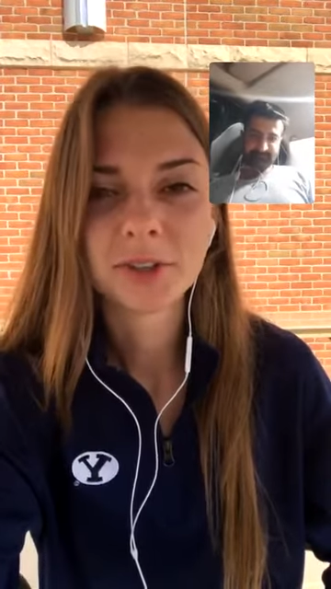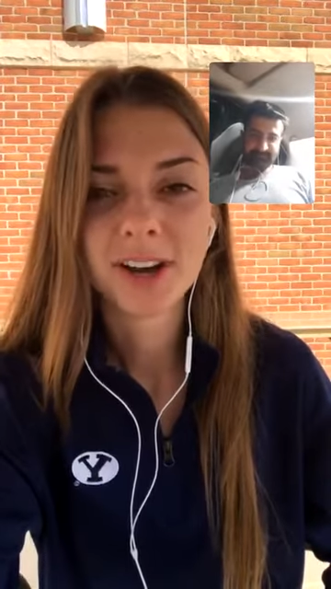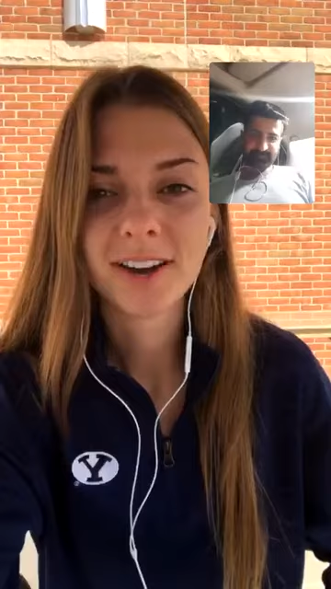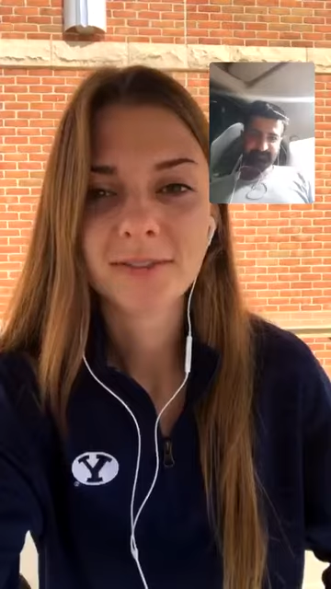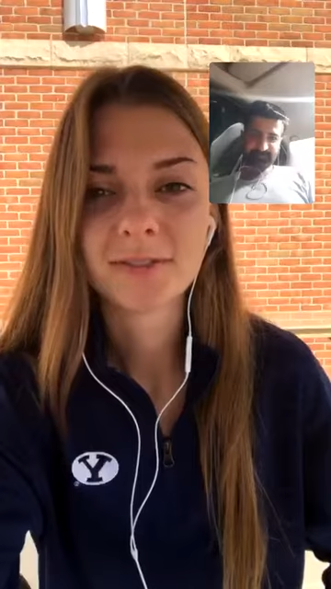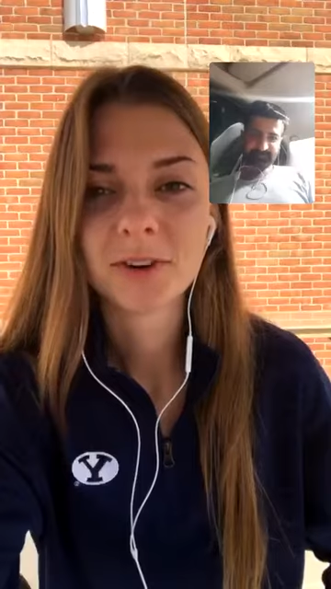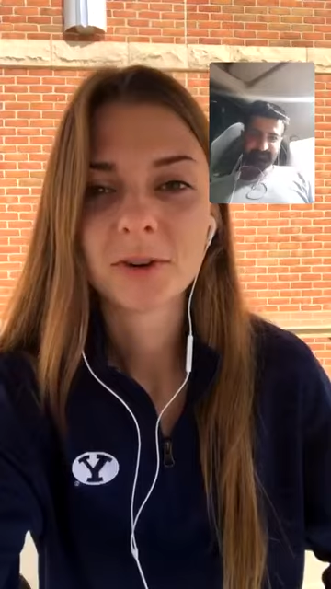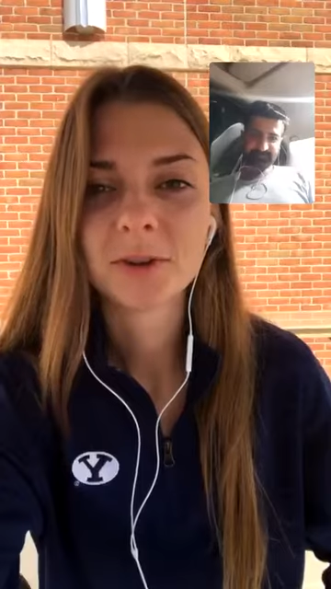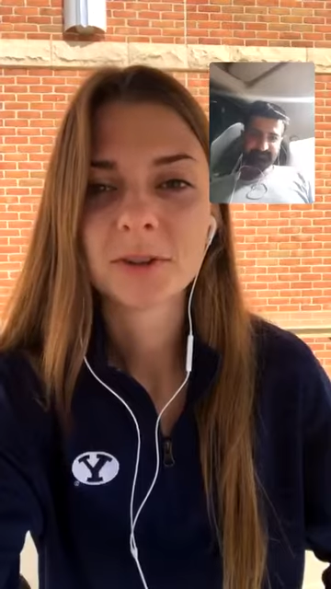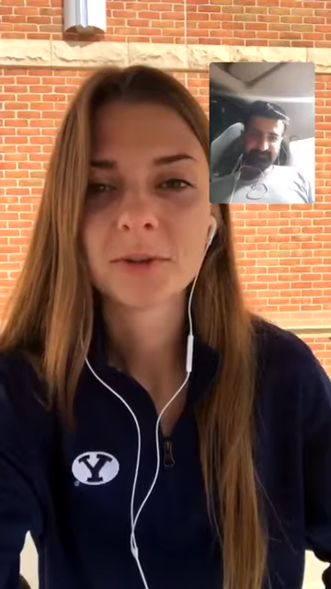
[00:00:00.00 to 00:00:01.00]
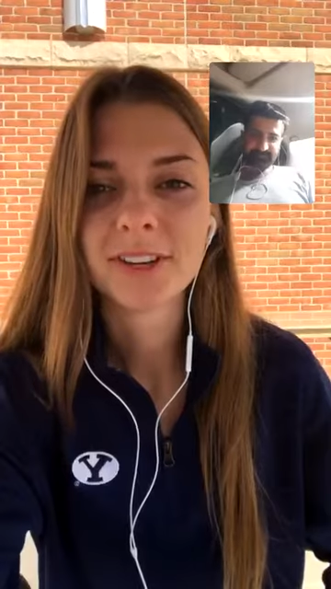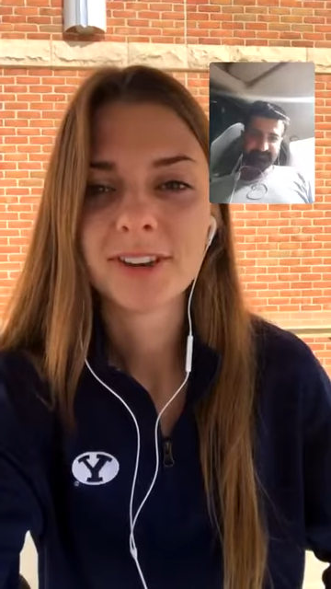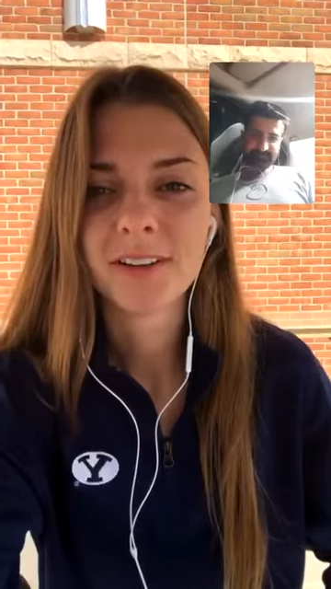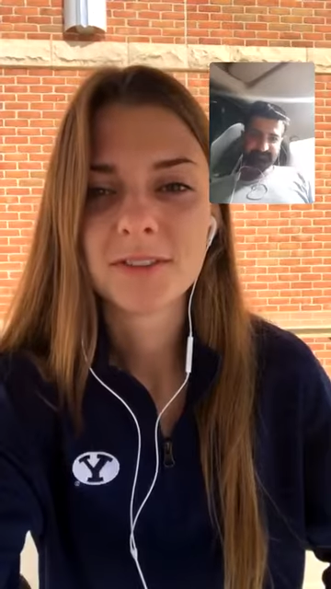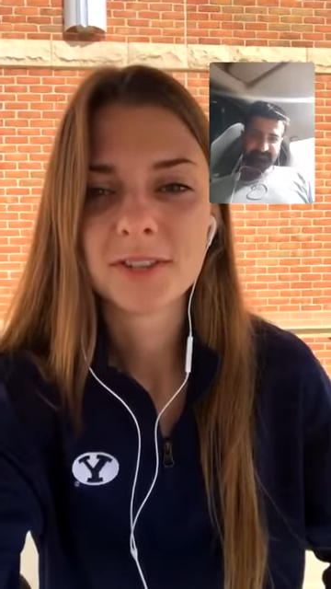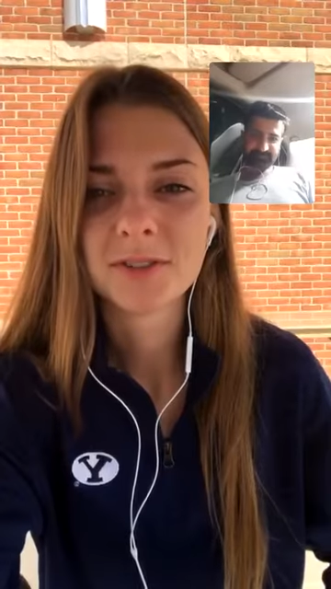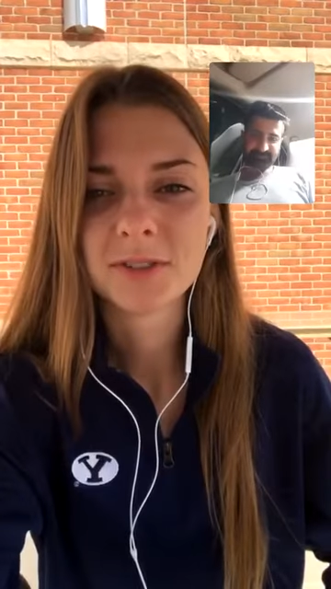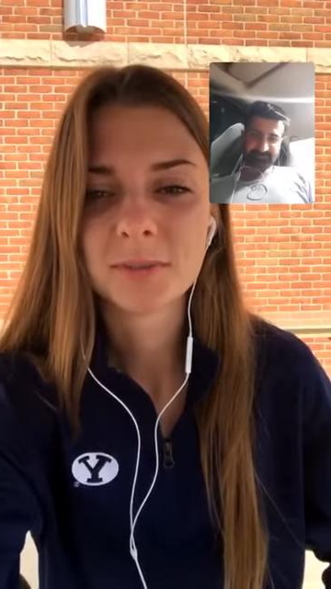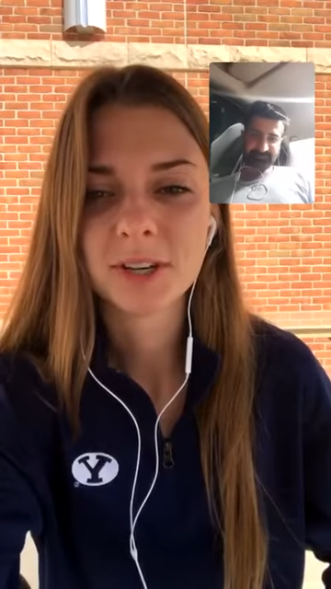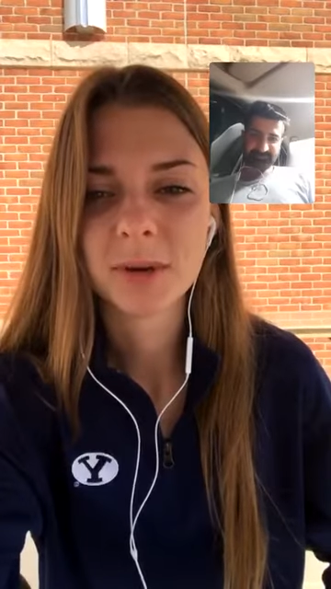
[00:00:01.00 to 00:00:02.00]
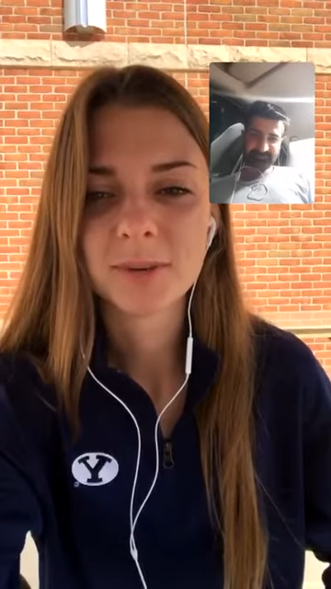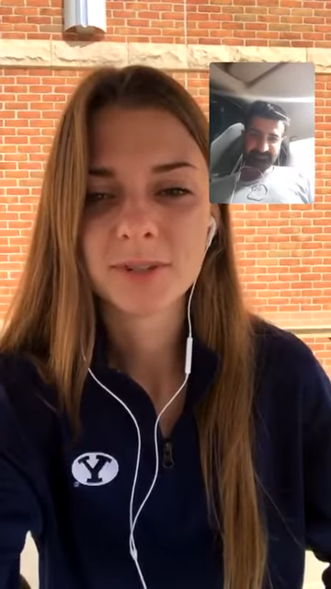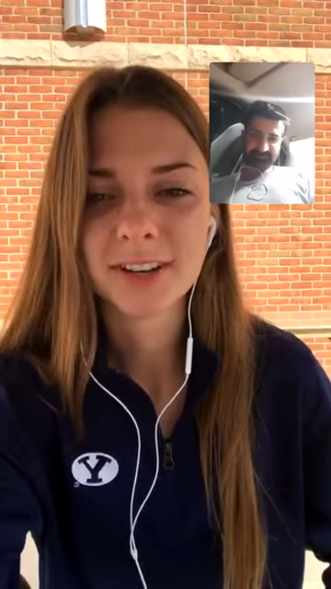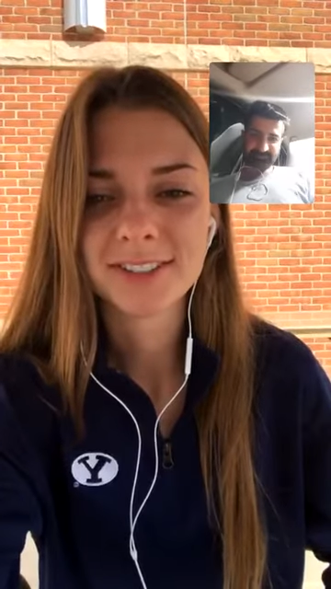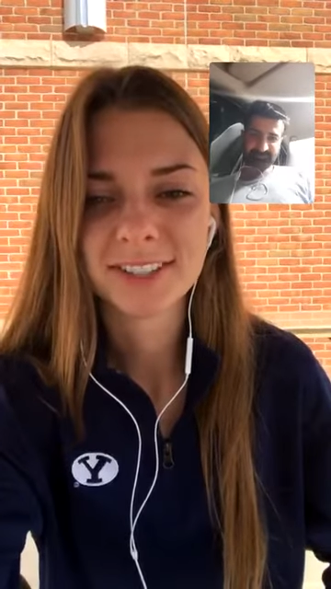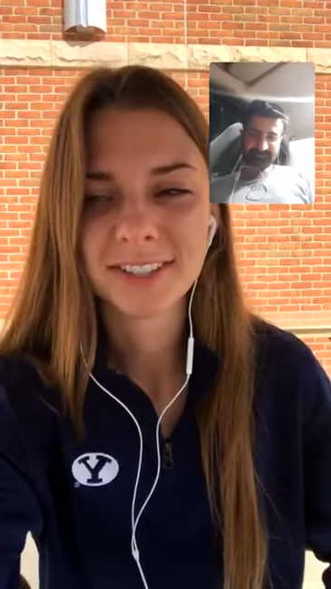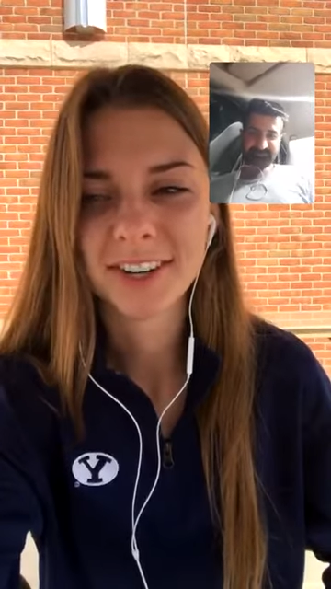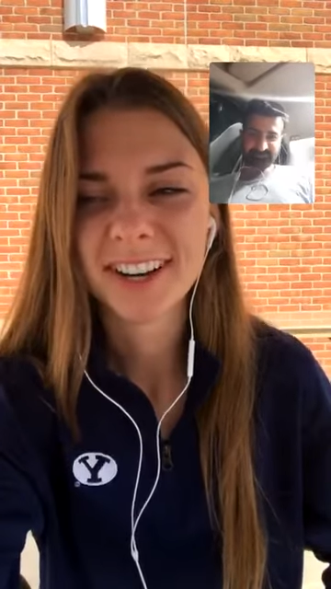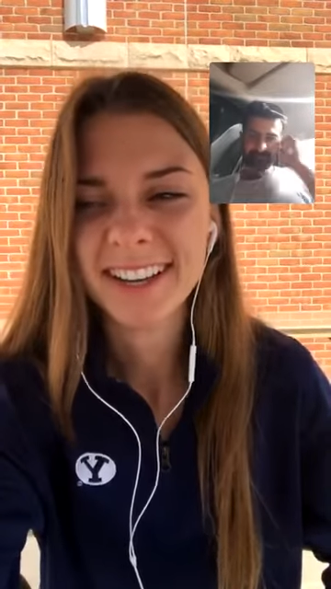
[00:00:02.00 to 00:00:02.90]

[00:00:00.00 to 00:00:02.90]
I have no clue what you have to do to become a translator.